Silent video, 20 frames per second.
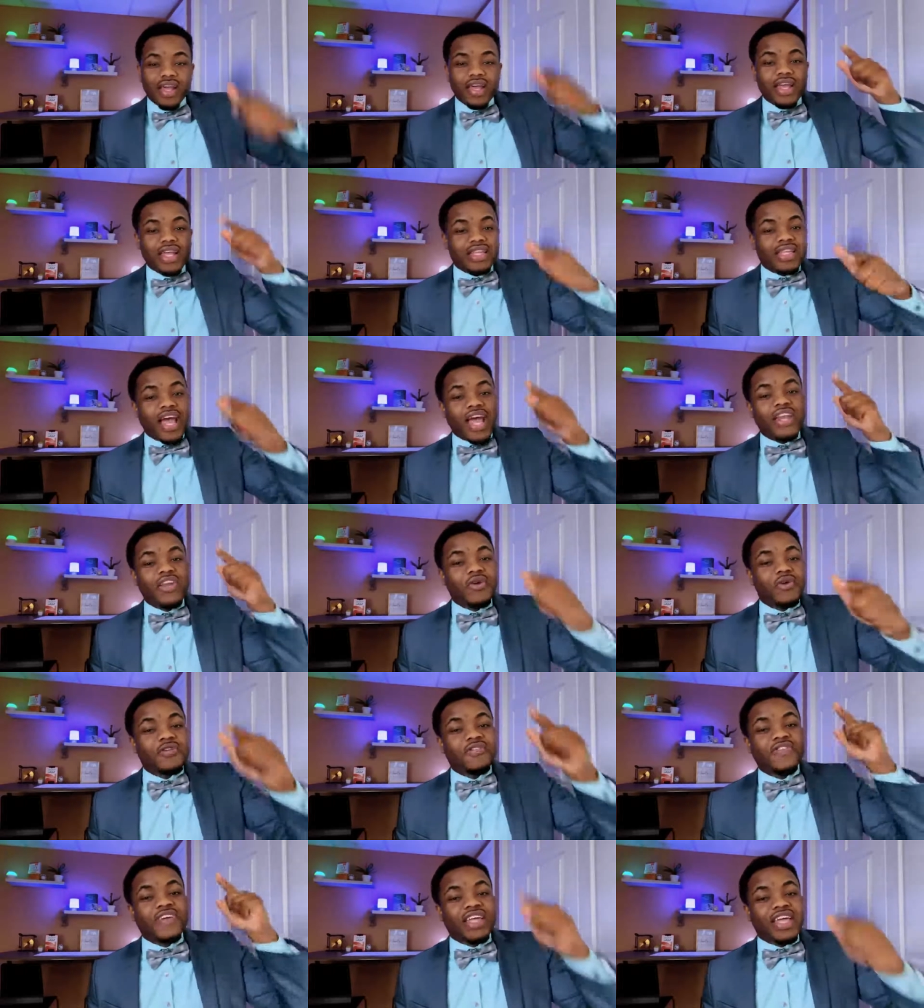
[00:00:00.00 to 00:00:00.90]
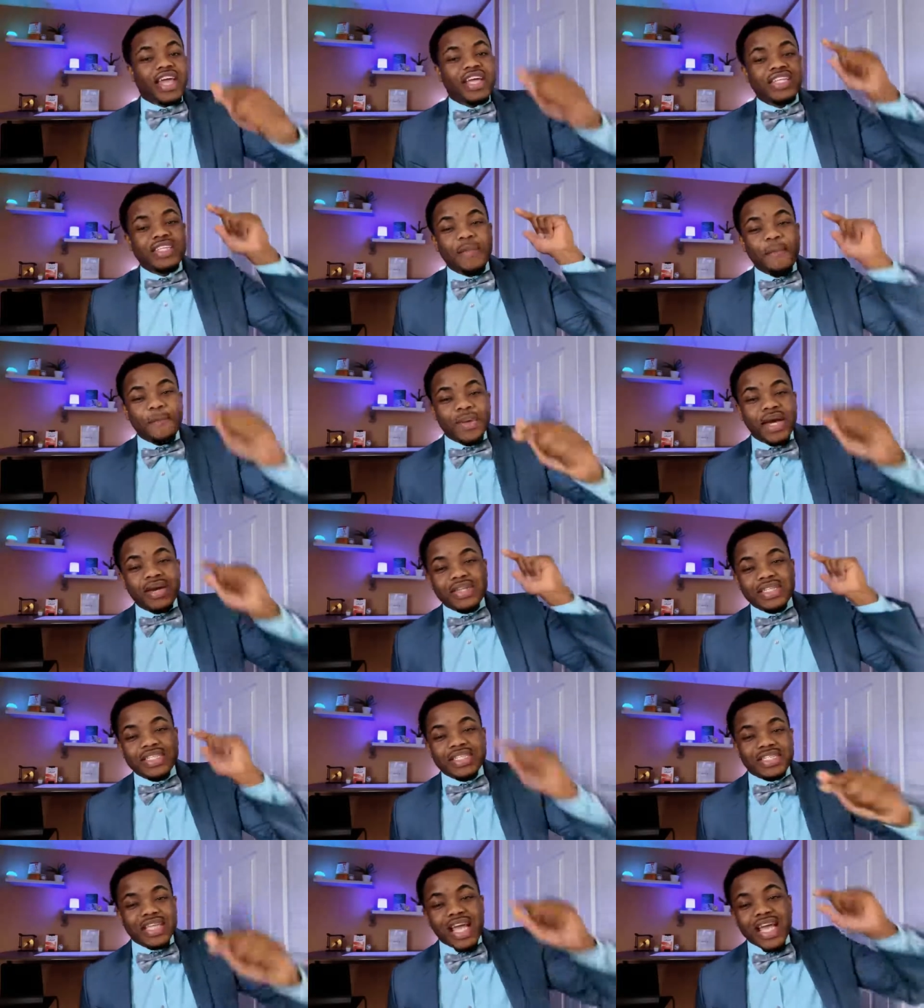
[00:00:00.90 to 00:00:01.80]
Hit that notification bell to
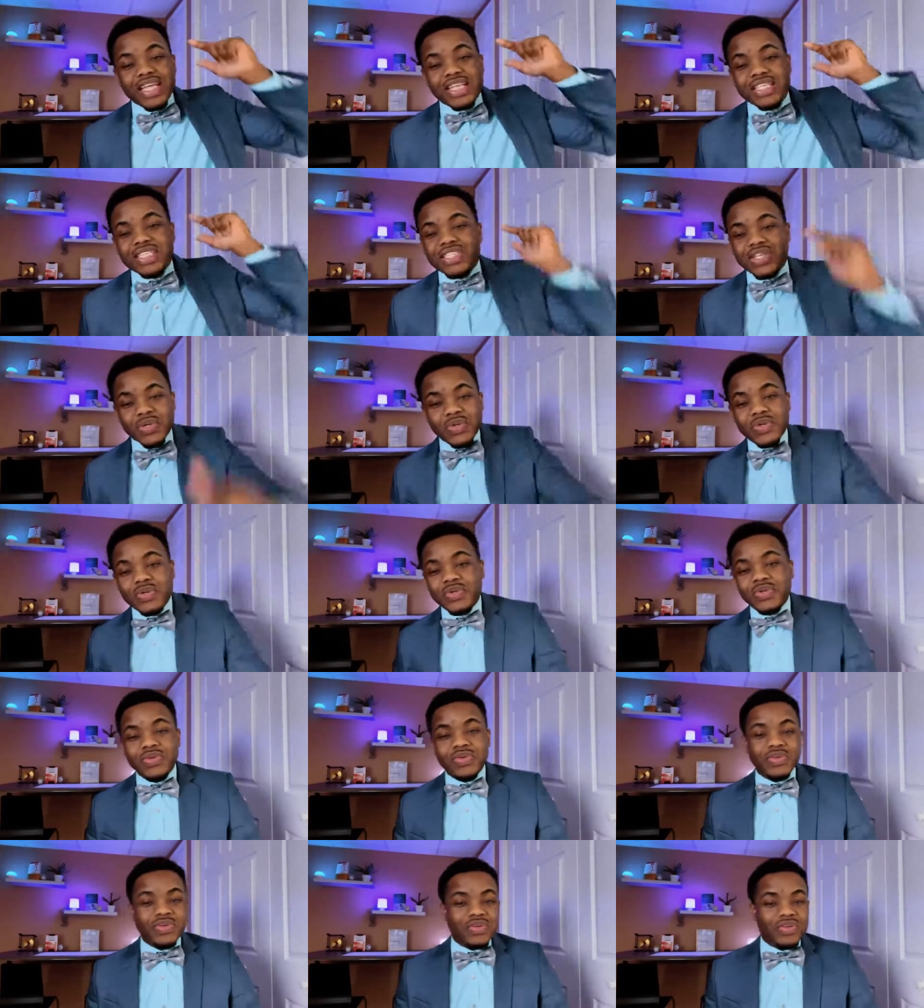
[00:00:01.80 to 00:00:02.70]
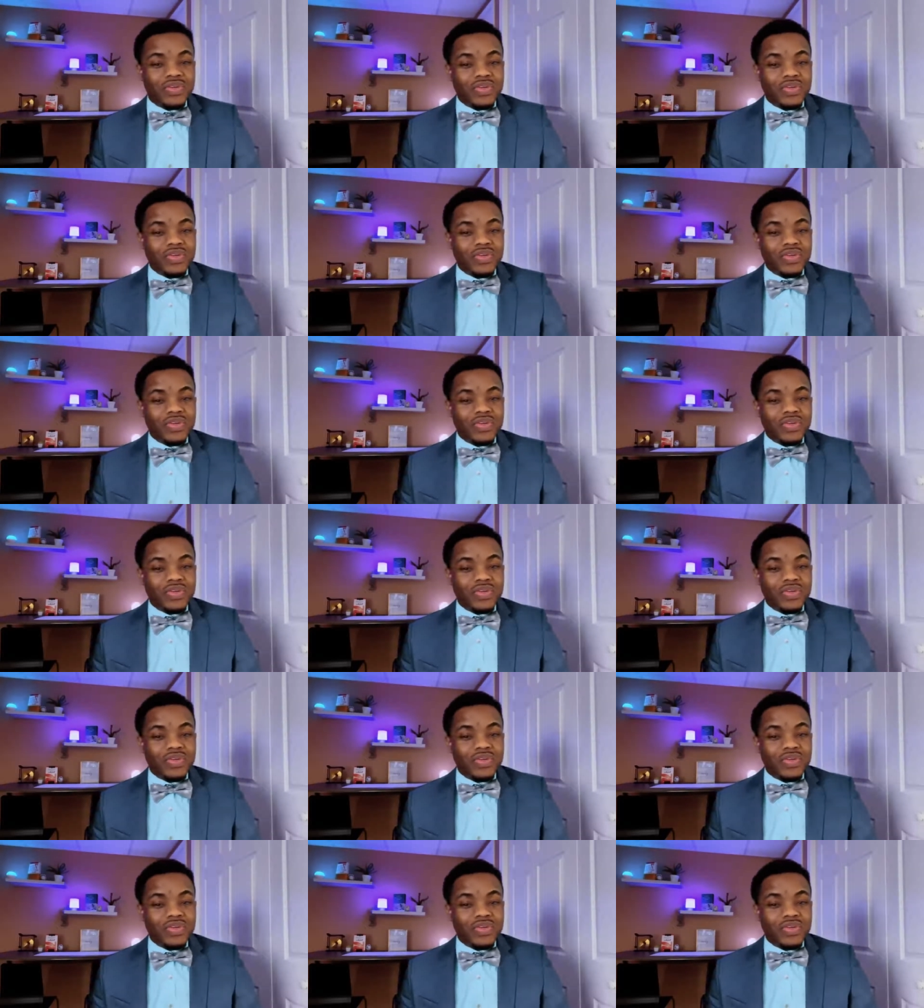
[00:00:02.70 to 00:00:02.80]
stay tuned.